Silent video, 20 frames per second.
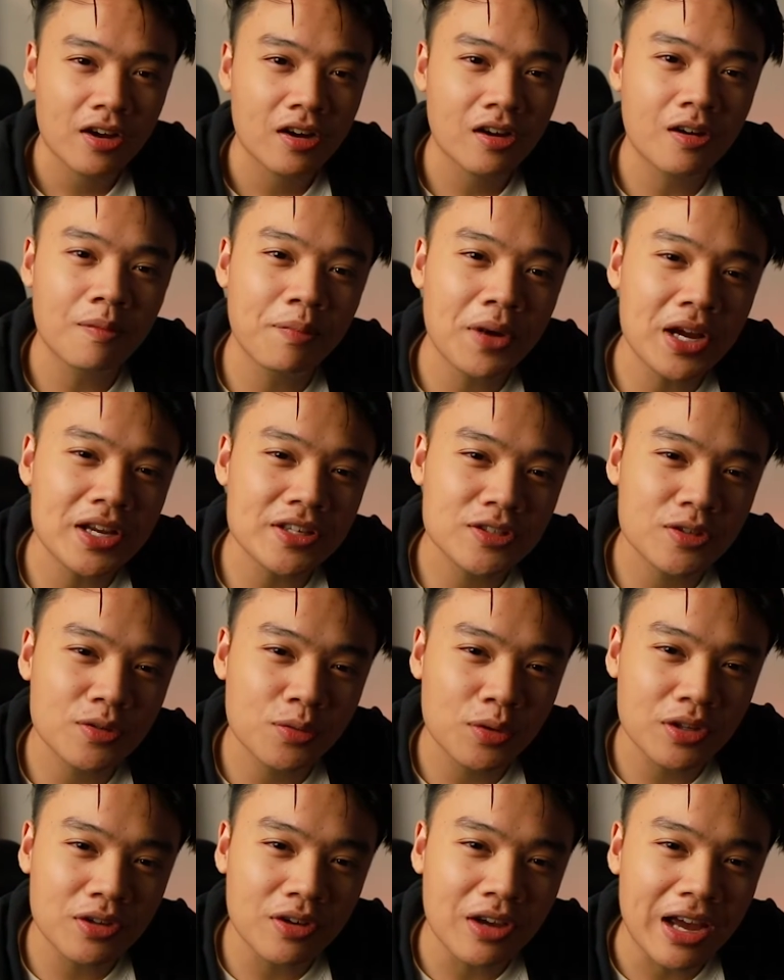compared to
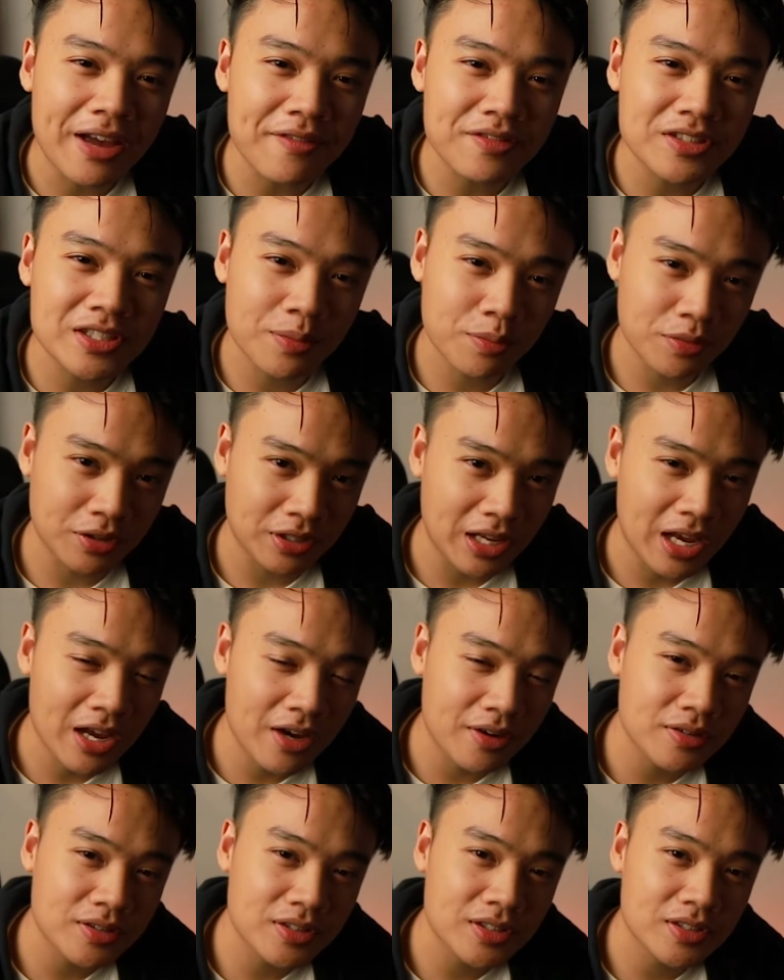when you have somebody
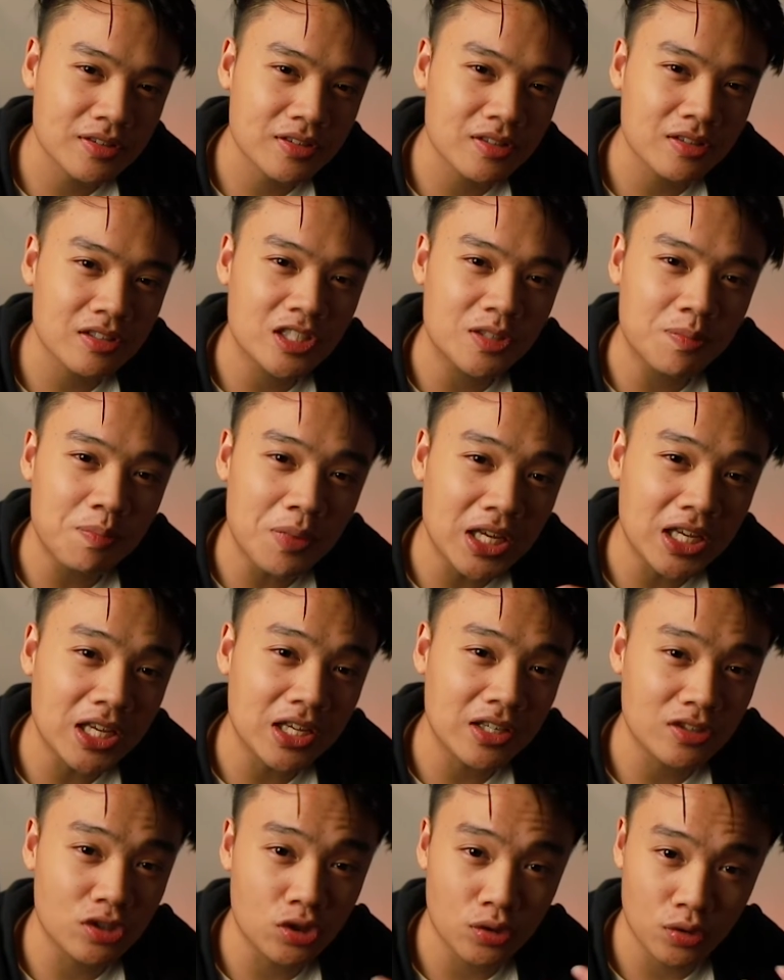else
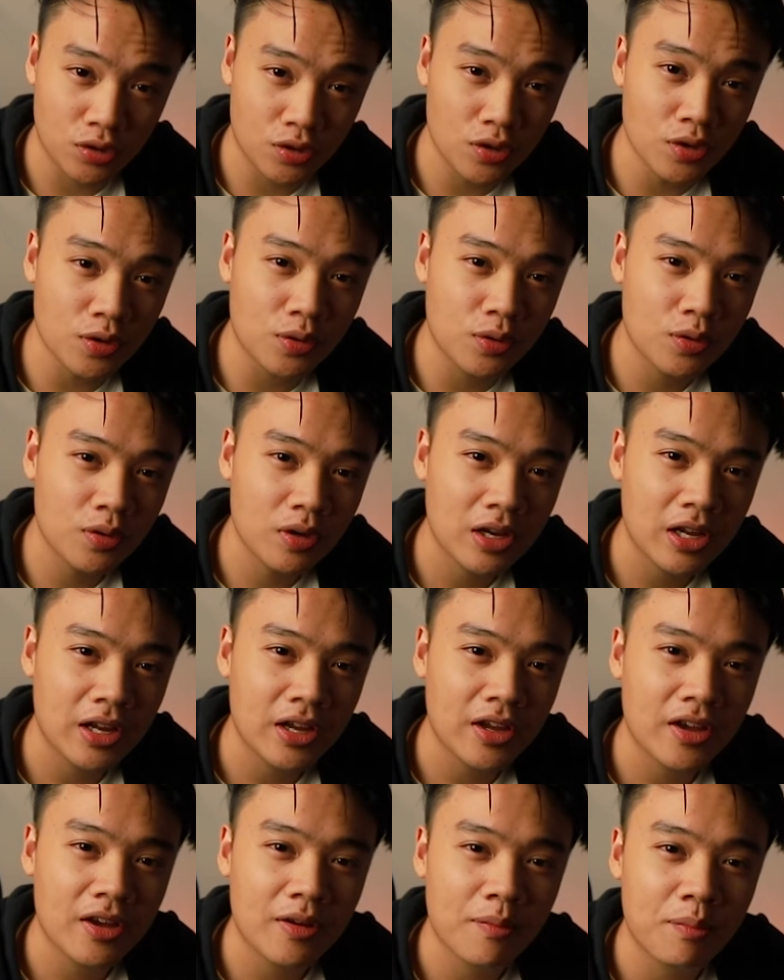speaking to you
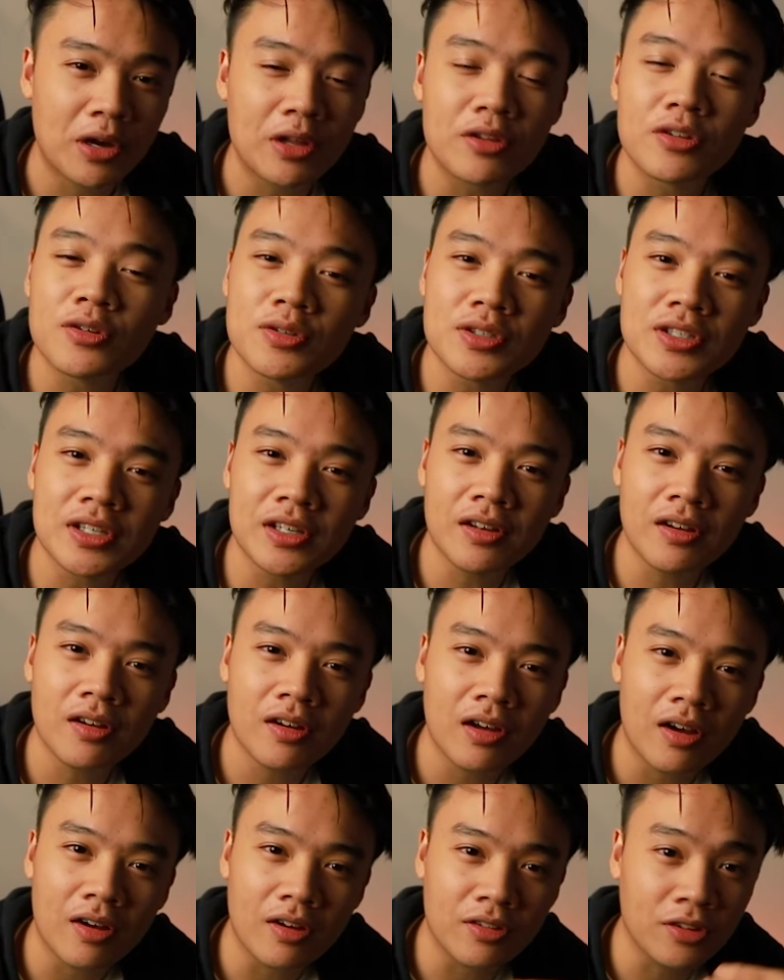but using
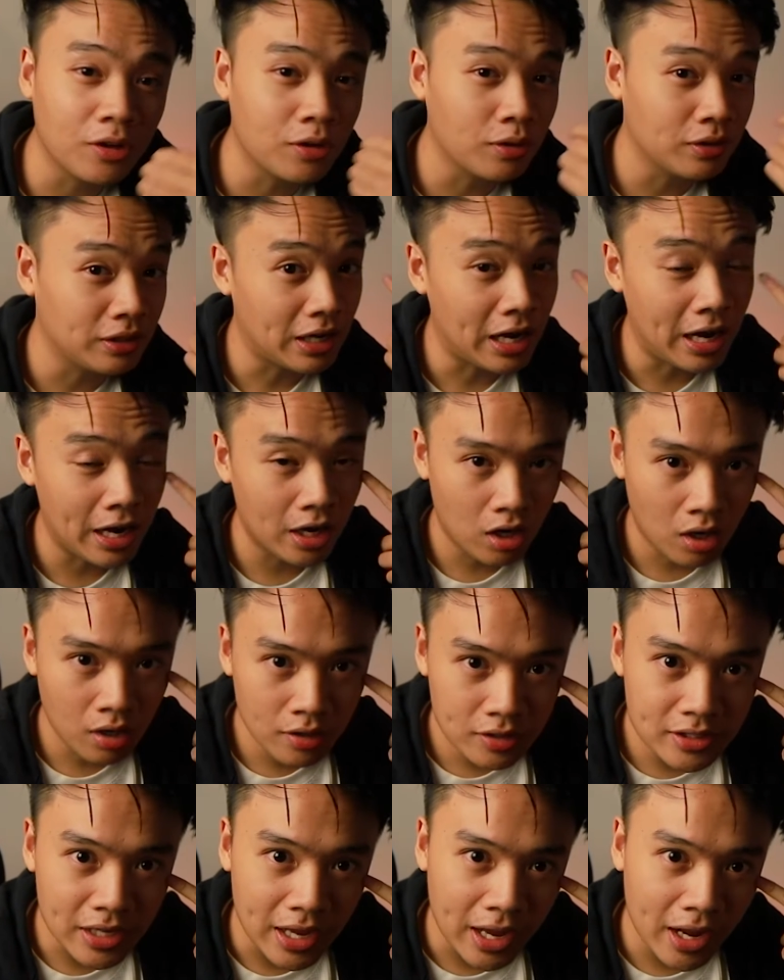not only eye
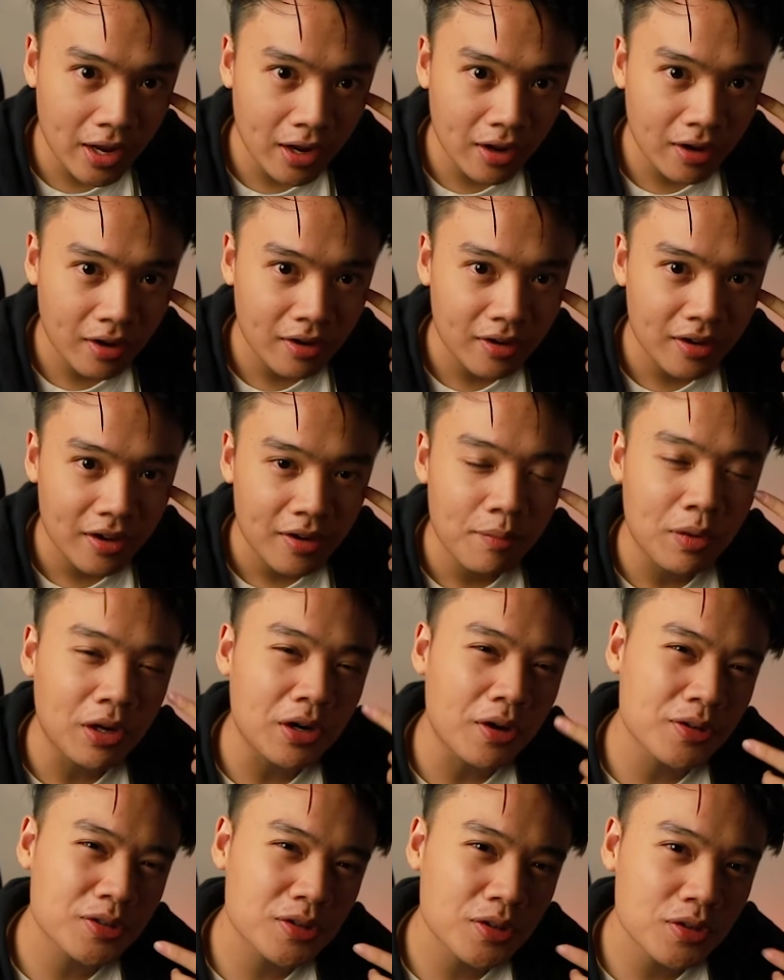contact
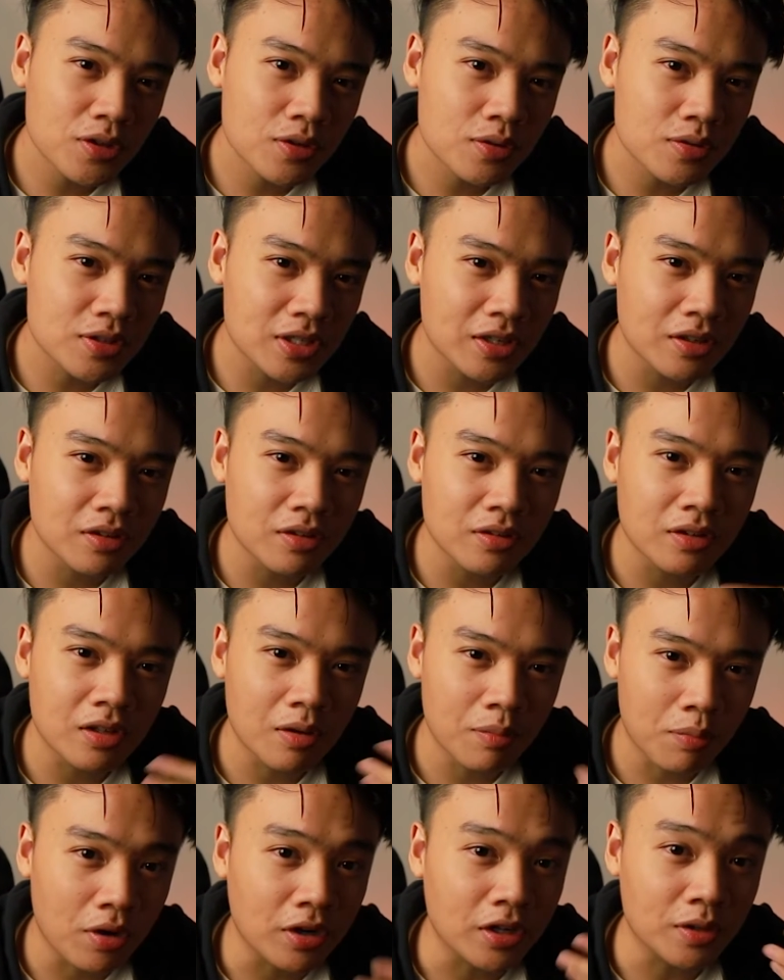but also using
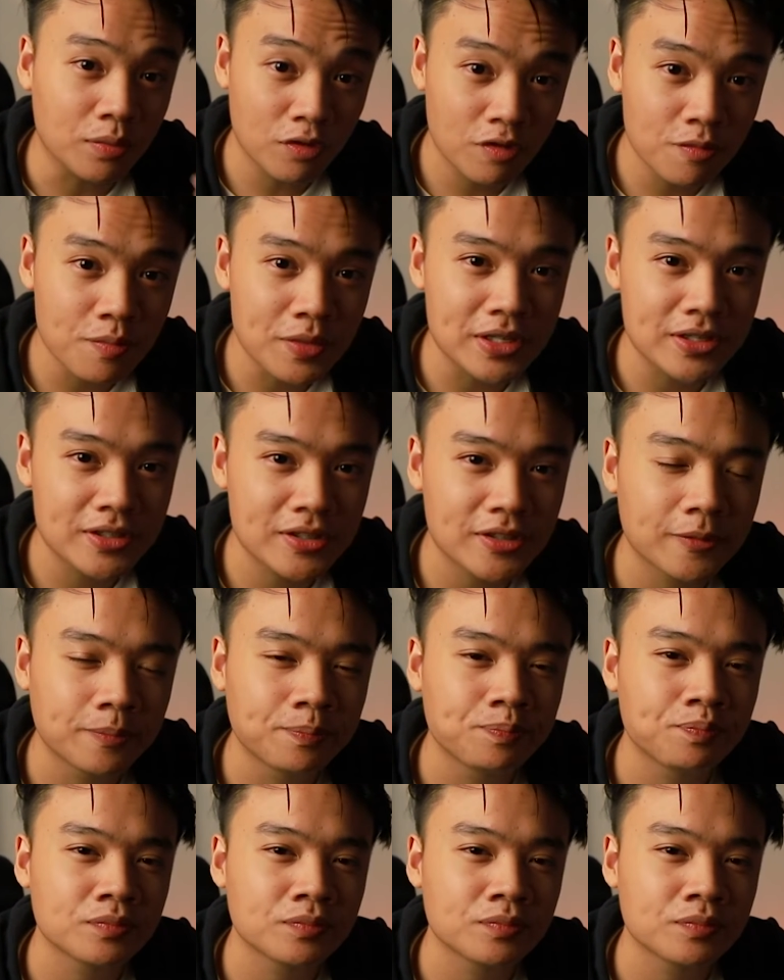their body movements.